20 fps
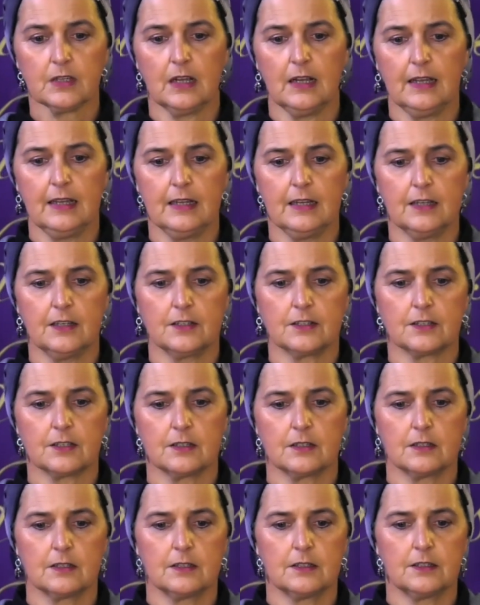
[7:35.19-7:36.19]
And,
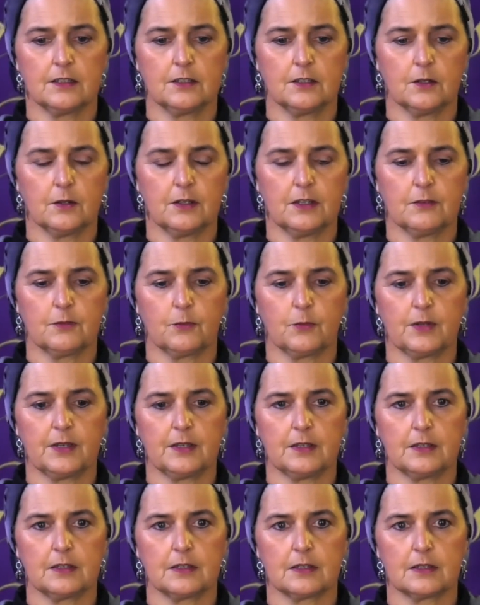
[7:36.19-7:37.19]
you know, if
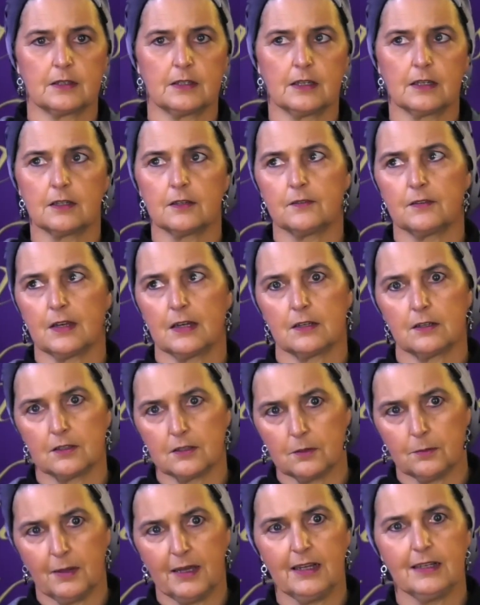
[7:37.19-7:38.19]
we think of that on
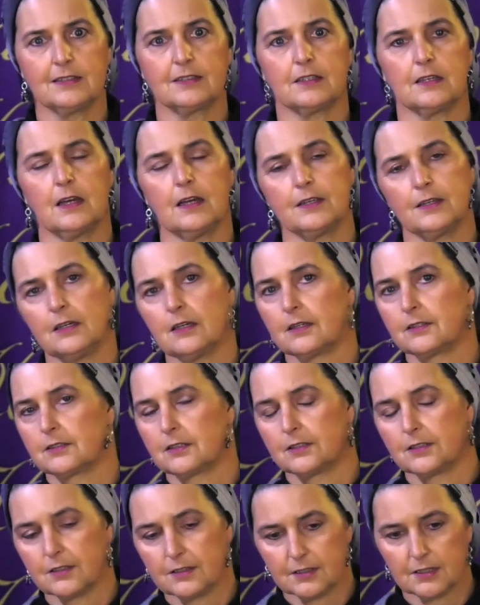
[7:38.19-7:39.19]
the bad side, yes,
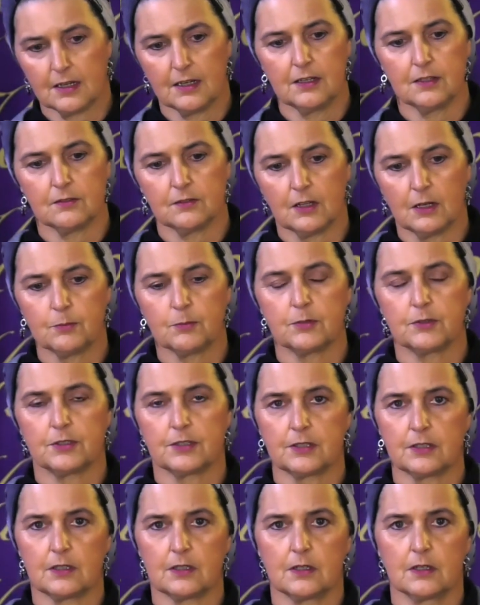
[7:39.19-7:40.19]
it's a sign of
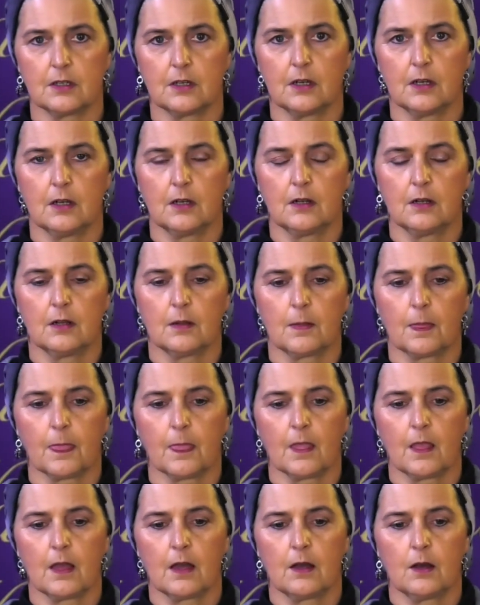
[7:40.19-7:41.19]
leprosy.
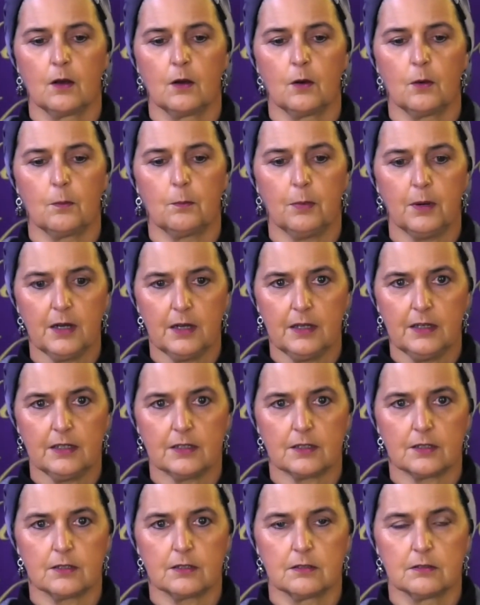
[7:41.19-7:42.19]

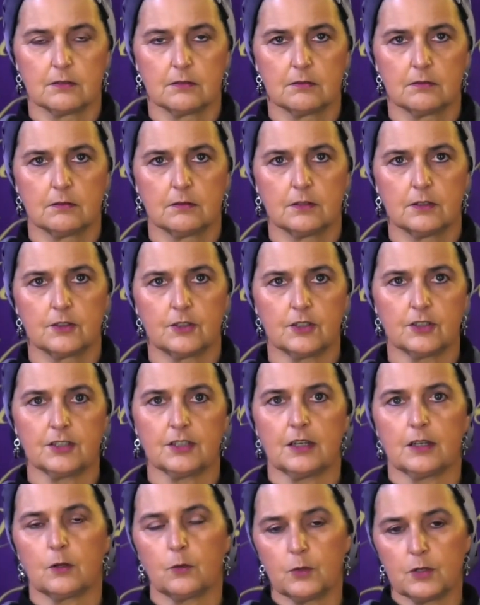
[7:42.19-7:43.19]
But just
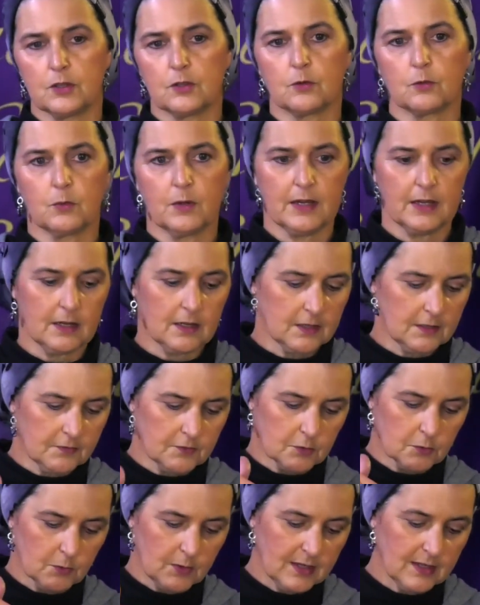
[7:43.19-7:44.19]
like with the red, if
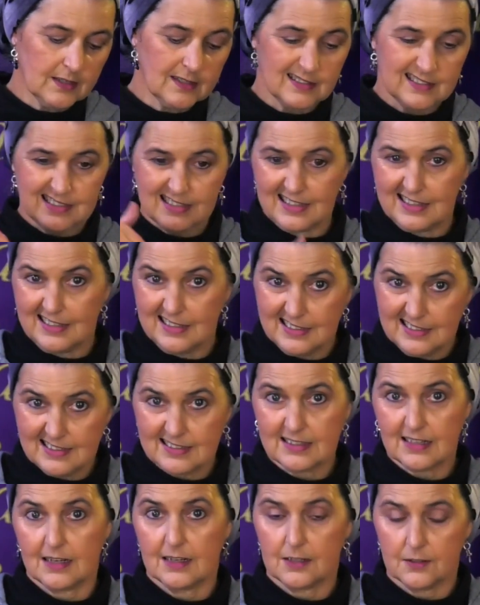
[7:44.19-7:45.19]
the red is
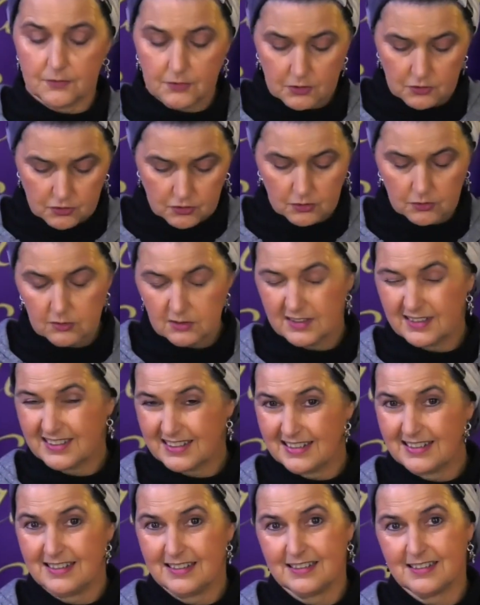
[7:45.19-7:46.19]
inside, if your soul is
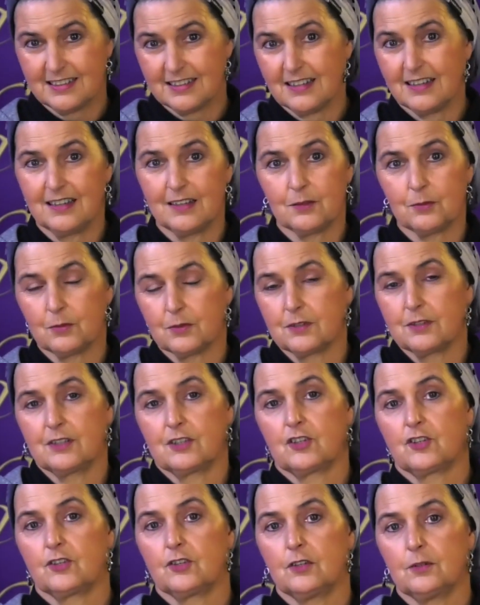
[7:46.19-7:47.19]
inside where it
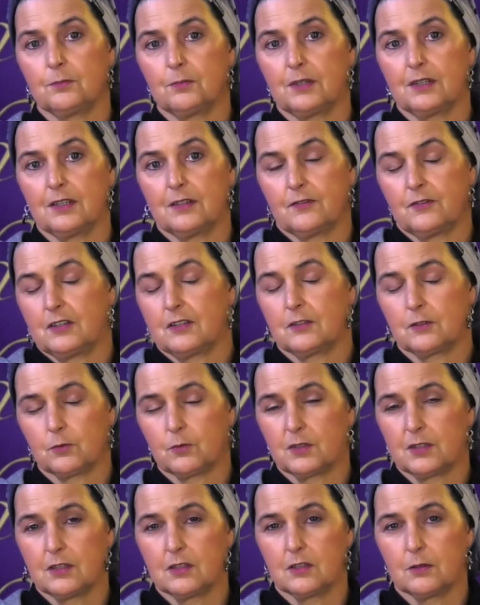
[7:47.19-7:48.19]
should be, if it's
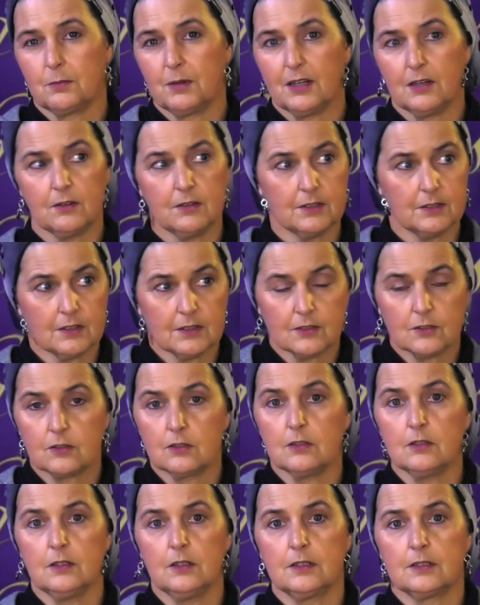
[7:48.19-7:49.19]
within the boundaries, that's
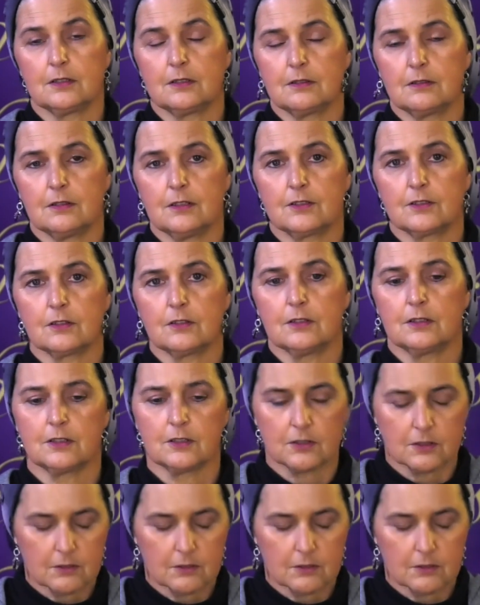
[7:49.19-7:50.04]
good. It's good.